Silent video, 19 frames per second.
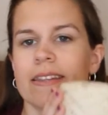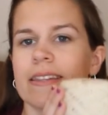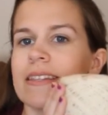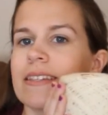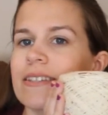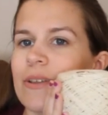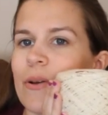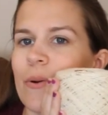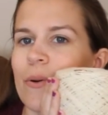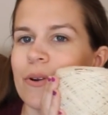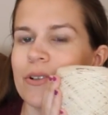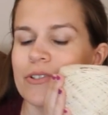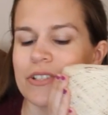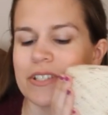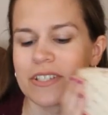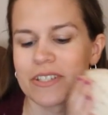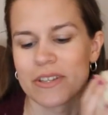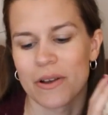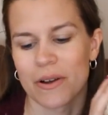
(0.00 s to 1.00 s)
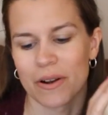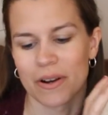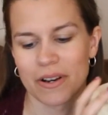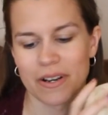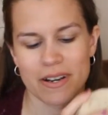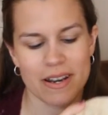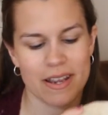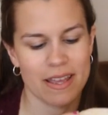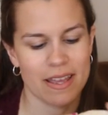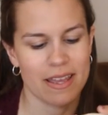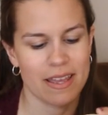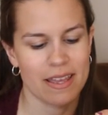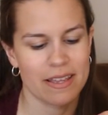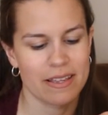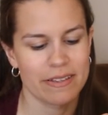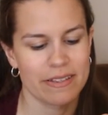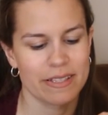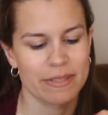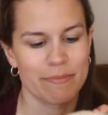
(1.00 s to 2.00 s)
this gorgeous yarn
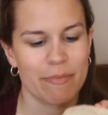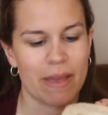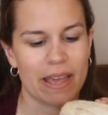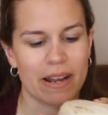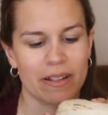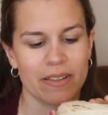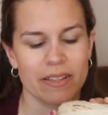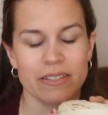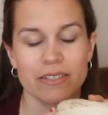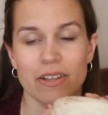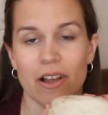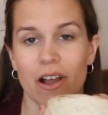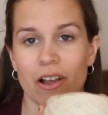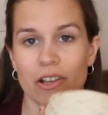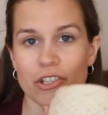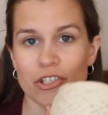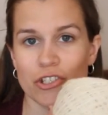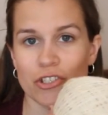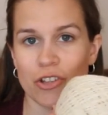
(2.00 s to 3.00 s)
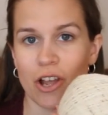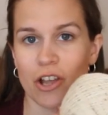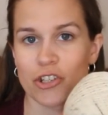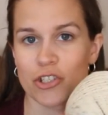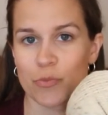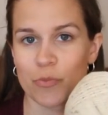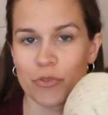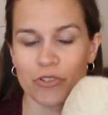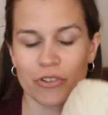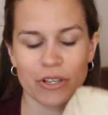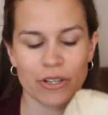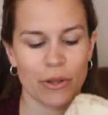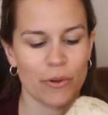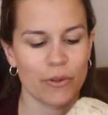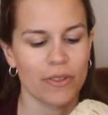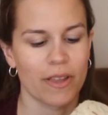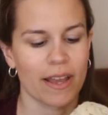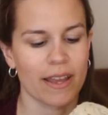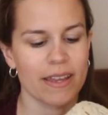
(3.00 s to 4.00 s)
is Madeline Tosh, Tosh
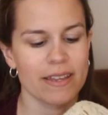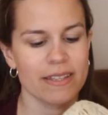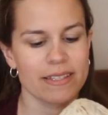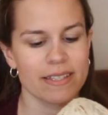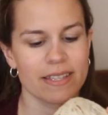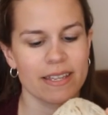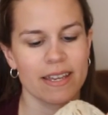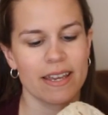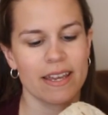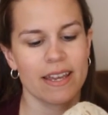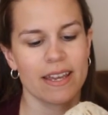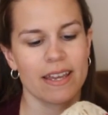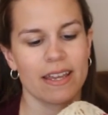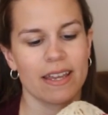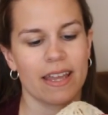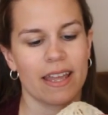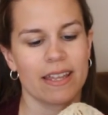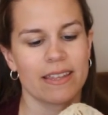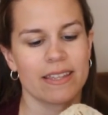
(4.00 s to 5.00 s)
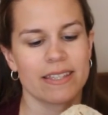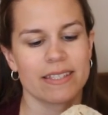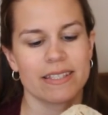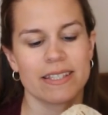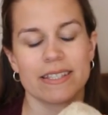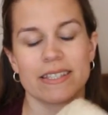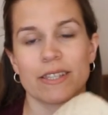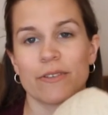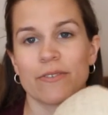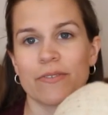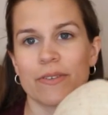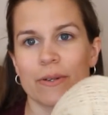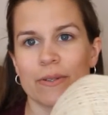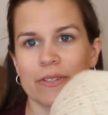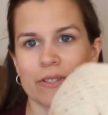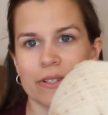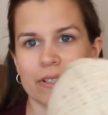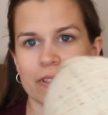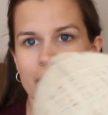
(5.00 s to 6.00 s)
Merino Light, and this is the
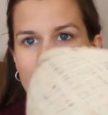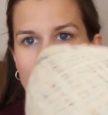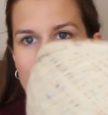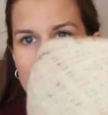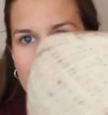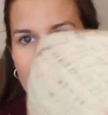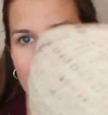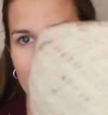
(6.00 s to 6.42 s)
filtered light